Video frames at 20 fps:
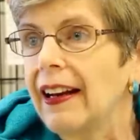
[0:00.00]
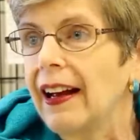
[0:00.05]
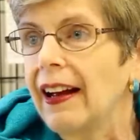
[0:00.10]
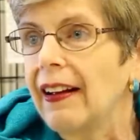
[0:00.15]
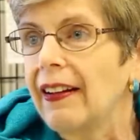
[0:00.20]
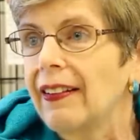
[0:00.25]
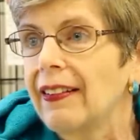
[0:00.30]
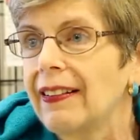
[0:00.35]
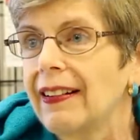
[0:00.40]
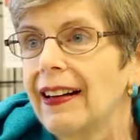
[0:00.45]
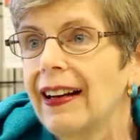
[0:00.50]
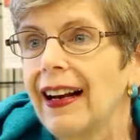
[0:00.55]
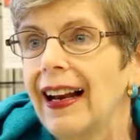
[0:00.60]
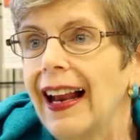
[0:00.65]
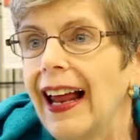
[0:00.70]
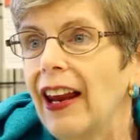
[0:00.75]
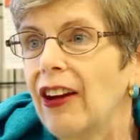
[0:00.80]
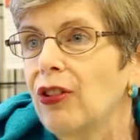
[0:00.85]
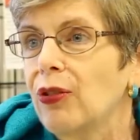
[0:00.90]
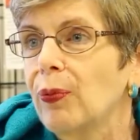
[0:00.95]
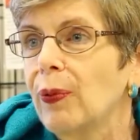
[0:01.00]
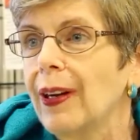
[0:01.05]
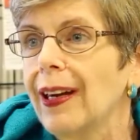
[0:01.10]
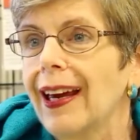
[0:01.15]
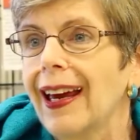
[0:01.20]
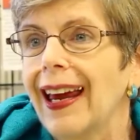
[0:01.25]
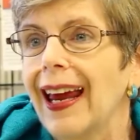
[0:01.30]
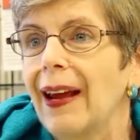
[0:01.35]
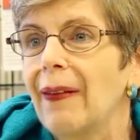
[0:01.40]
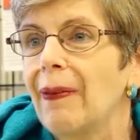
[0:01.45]
uh, last
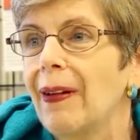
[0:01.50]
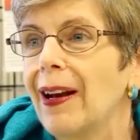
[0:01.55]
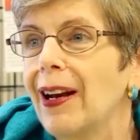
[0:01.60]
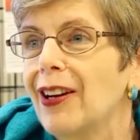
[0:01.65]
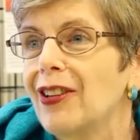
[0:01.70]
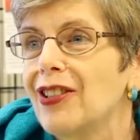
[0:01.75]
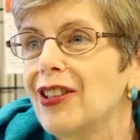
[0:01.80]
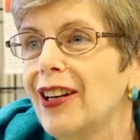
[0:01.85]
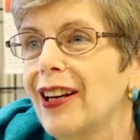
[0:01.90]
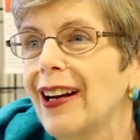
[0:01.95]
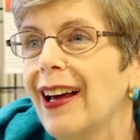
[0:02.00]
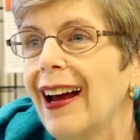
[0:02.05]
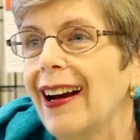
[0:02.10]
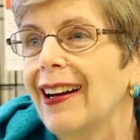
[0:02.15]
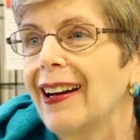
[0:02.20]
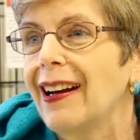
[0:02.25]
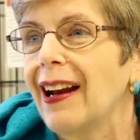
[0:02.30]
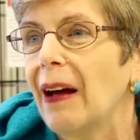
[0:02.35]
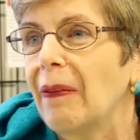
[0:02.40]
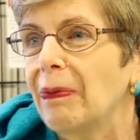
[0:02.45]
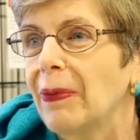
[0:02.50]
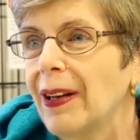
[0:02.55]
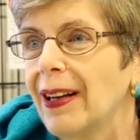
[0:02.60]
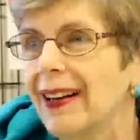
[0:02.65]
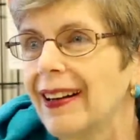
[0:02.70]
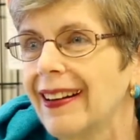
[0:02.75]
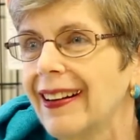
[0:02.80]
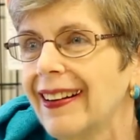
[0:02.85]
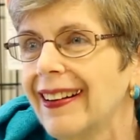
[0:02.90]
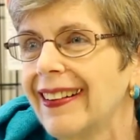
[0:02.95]
week came in and she had gotten adopted.
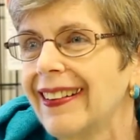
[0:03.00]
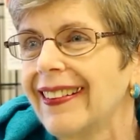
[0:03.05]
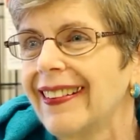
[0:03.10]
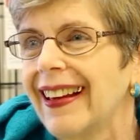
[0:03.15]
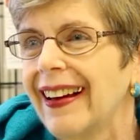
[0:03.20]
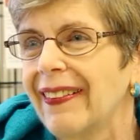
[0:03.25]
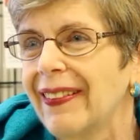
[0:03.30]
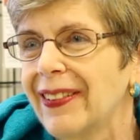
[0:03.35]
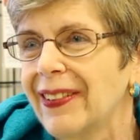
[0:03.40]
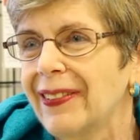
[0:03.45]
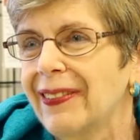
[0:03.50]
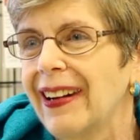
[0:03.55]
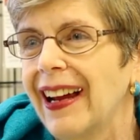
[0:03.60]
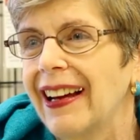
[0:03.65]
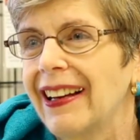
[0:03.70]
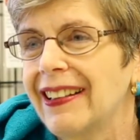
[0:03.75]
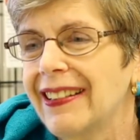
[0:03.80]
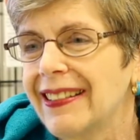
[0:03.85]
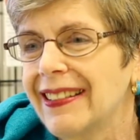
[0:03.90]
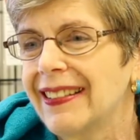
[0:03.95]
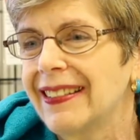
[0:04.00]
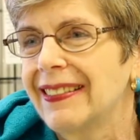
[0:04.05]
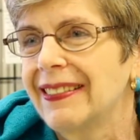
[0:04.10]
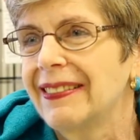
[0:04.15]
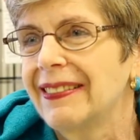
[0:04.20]
So that was so nice.